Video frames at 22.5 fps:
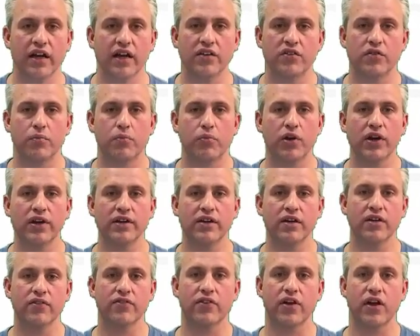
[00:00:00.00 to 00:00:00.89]
It's a
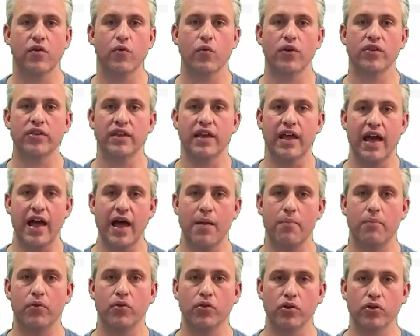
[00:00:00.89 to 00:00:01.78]
breakdown of kind of what the
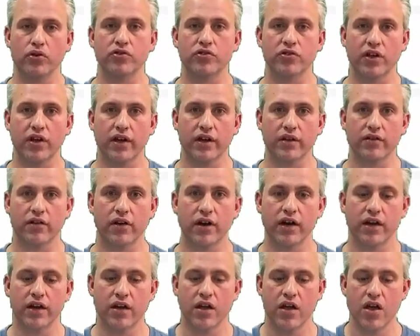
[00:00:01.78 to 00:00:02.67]
app looks like,
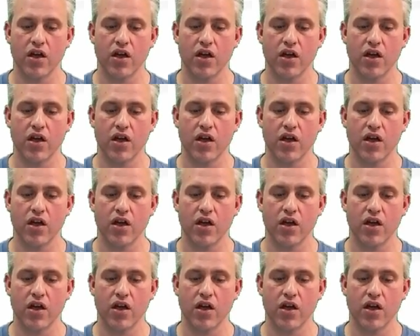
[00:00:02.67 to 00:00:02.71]
right?